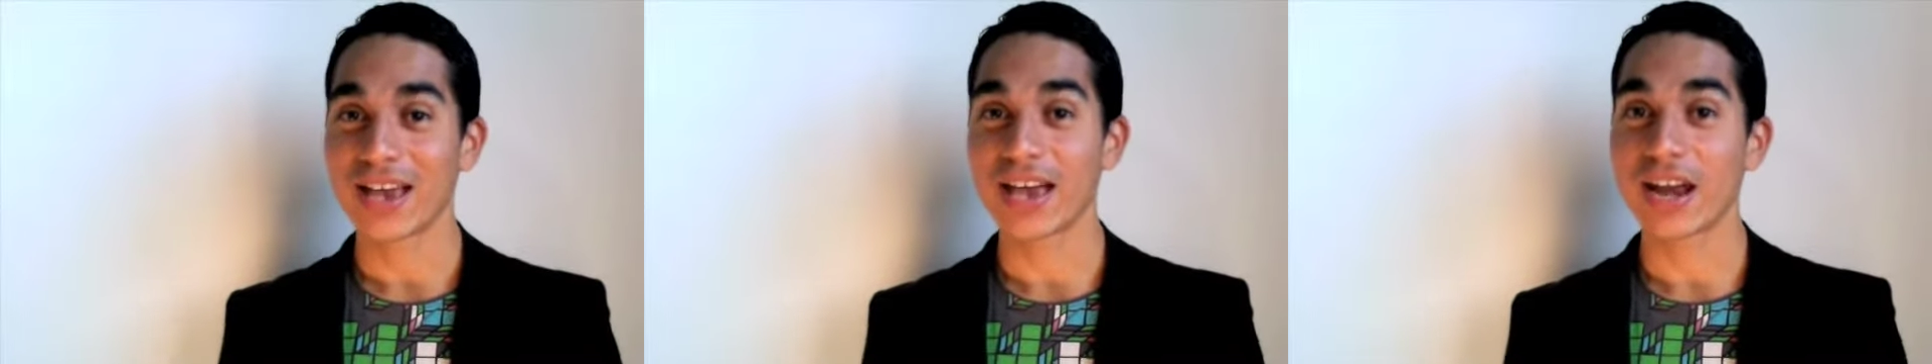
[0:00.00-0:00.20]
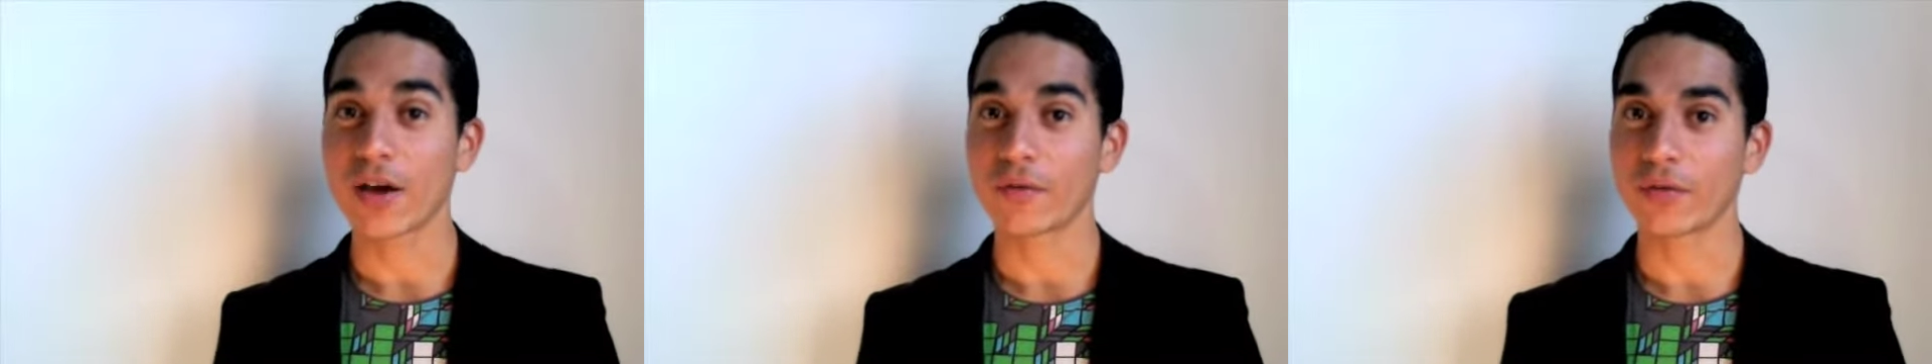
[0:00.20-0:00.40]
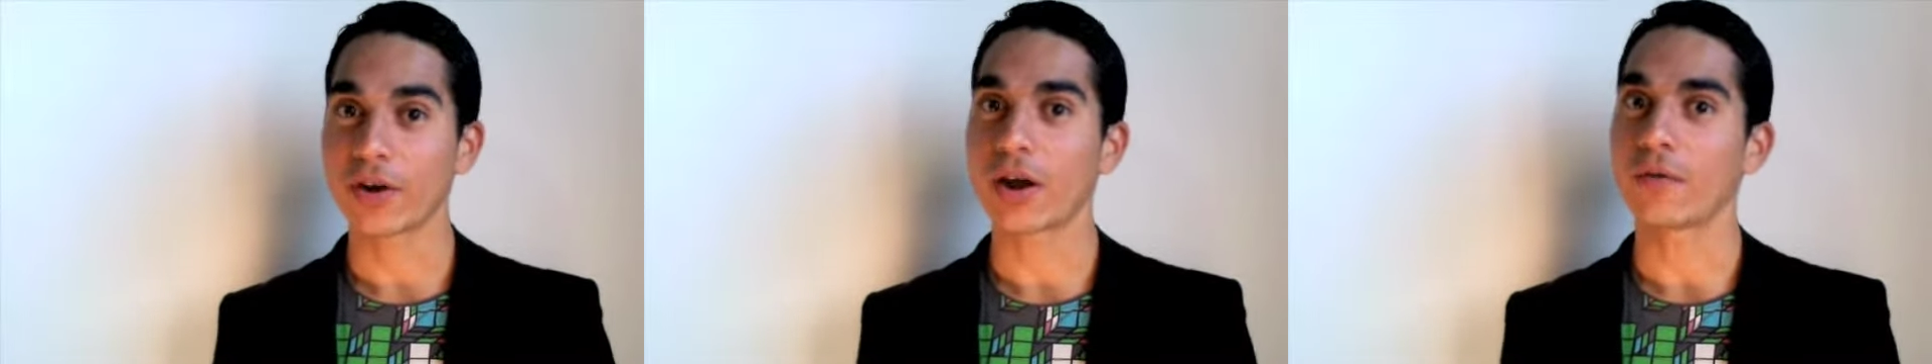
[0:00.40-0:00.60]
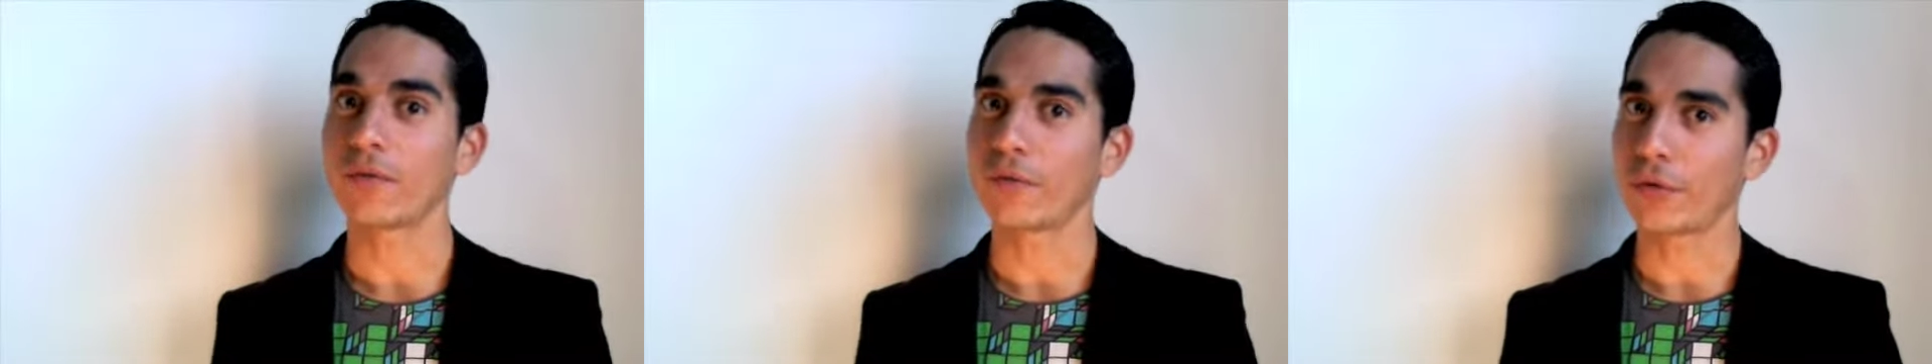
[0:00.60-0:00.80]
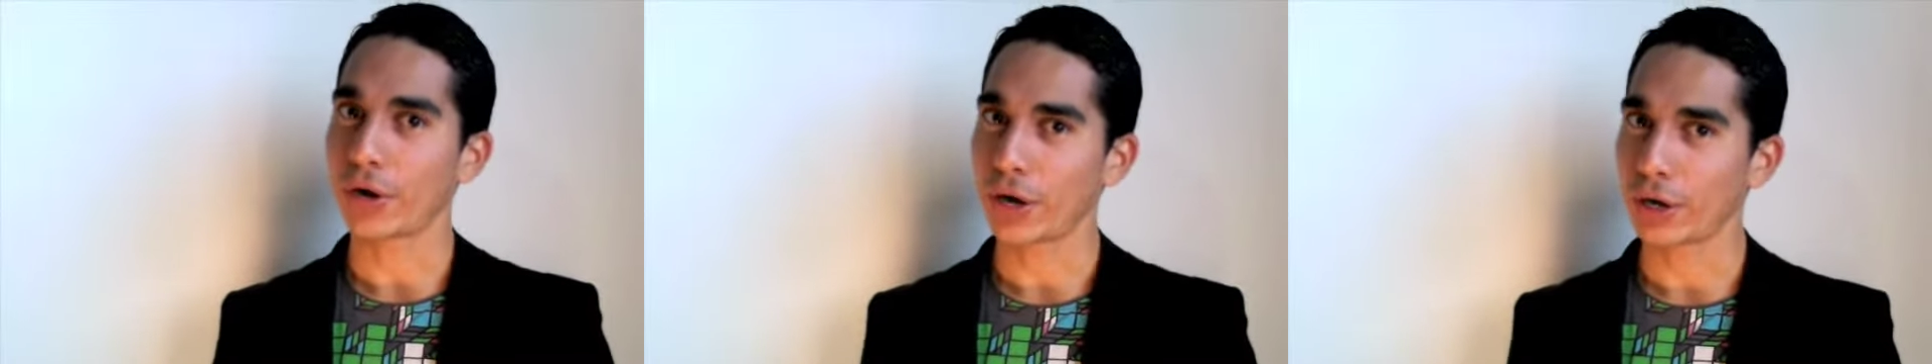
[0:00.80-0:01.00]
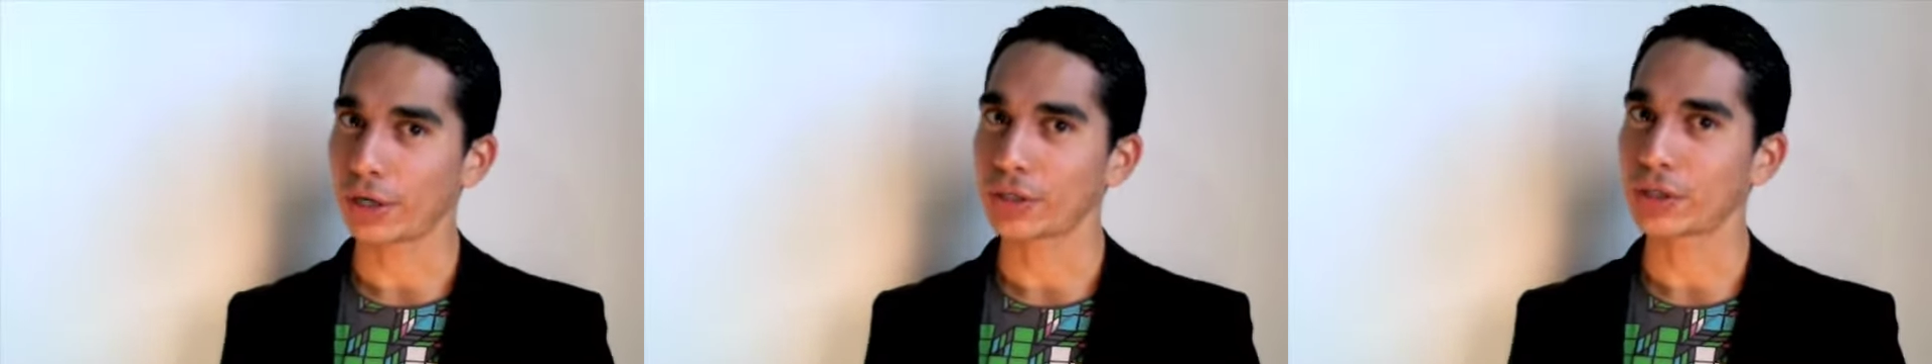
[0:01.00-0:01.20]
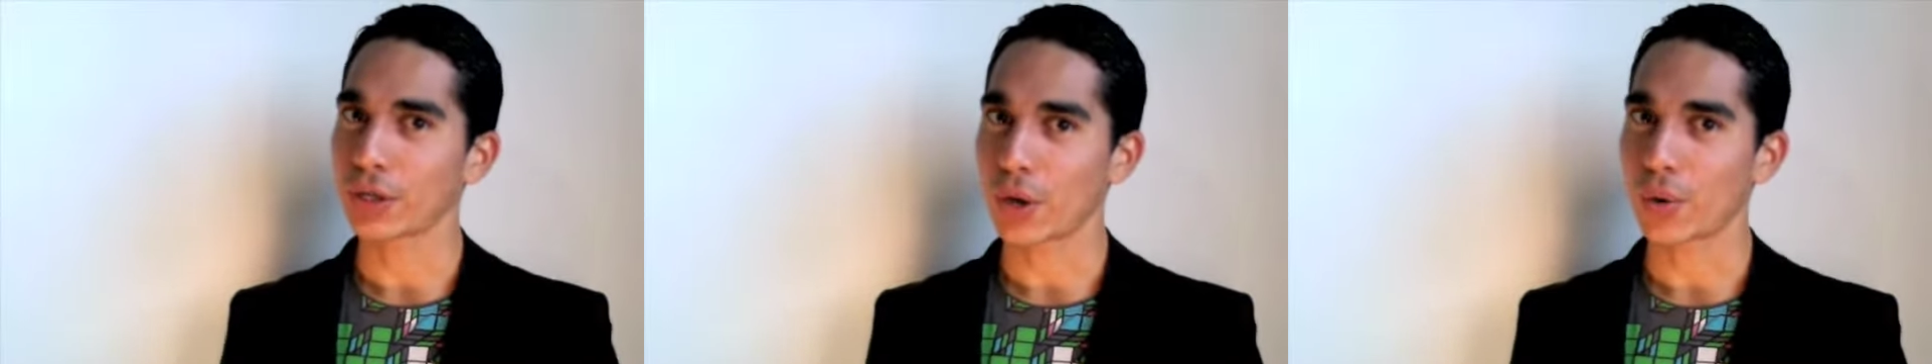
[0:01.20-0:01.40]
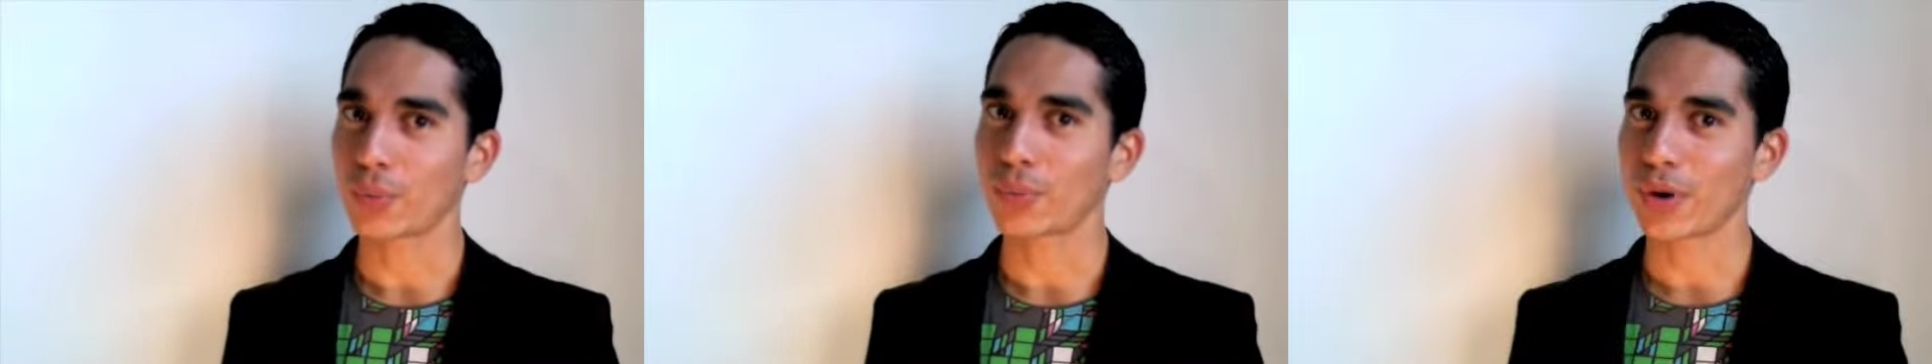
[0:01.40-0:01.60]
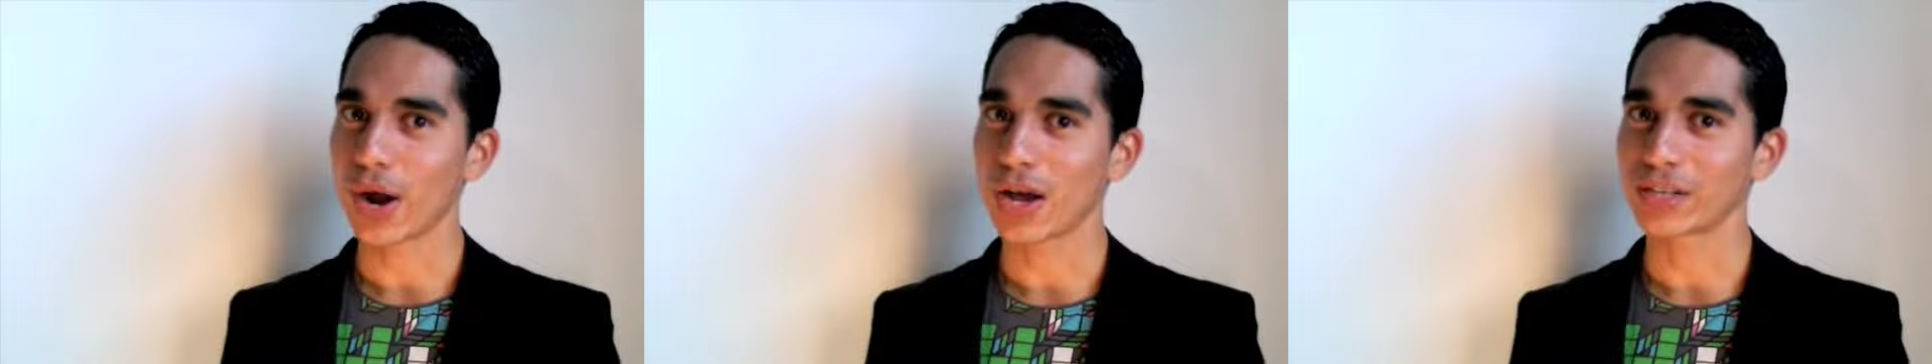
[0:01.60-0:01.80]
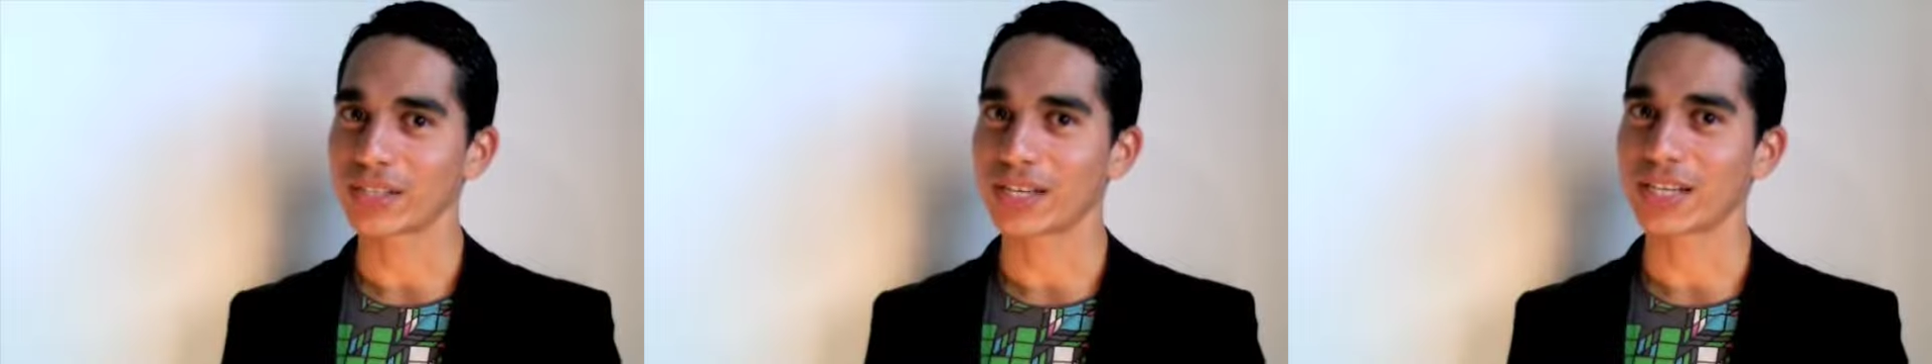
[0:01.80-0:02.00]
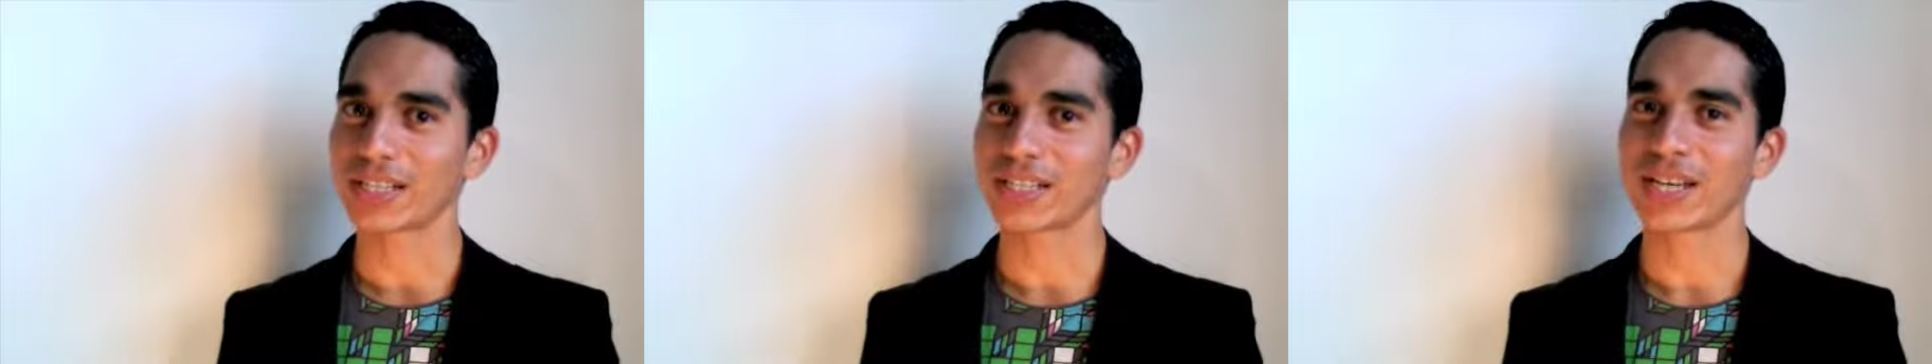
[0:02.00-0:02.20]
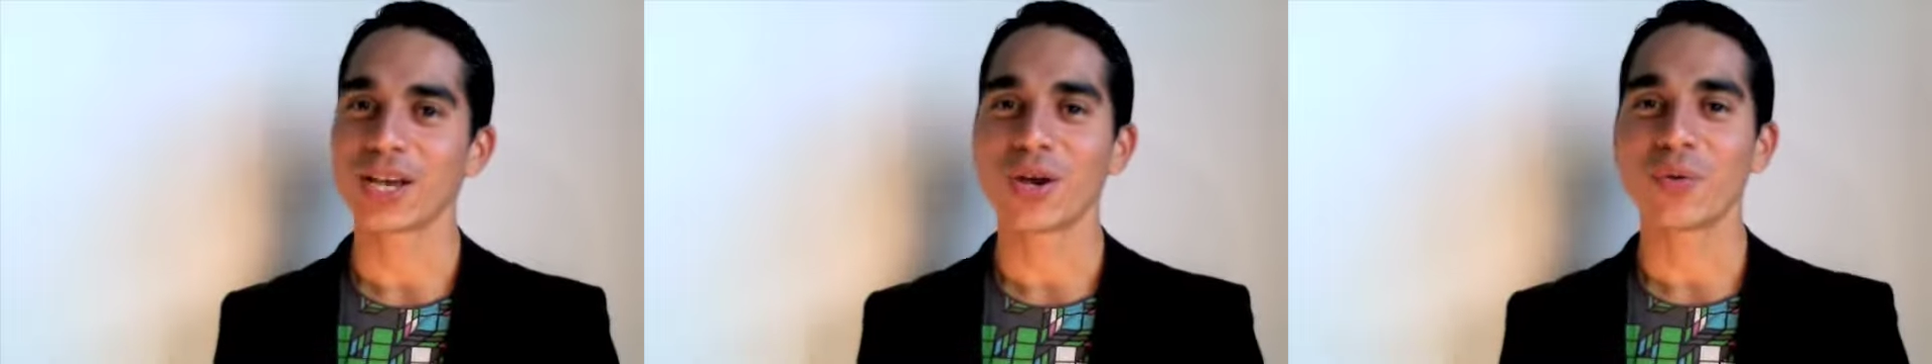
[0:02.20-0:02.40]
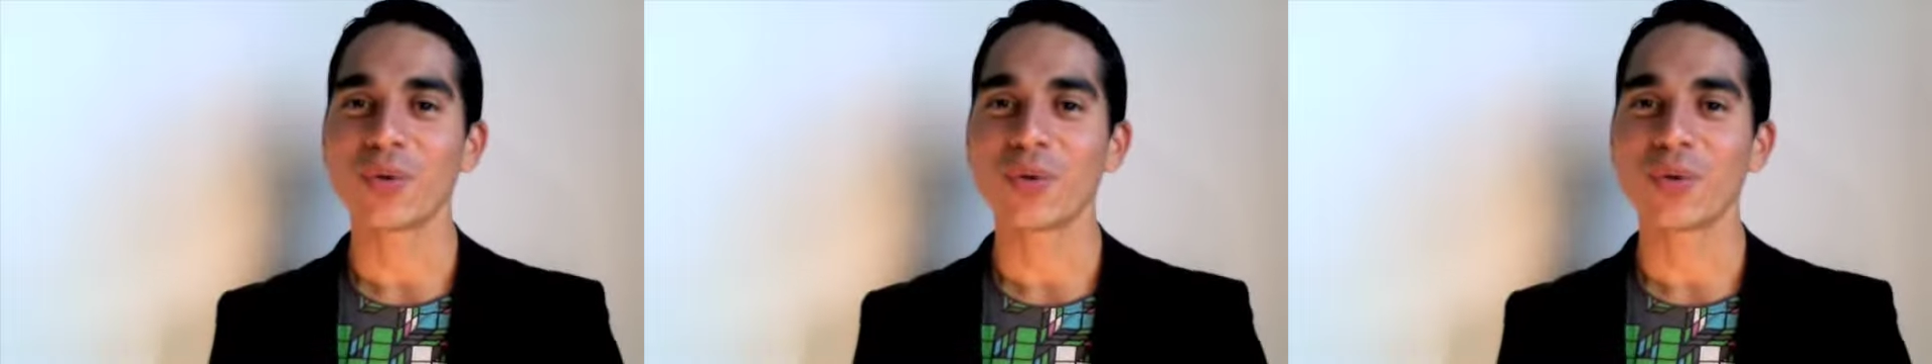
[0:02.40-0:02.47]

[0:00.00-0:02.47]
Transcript: and after a very slow process,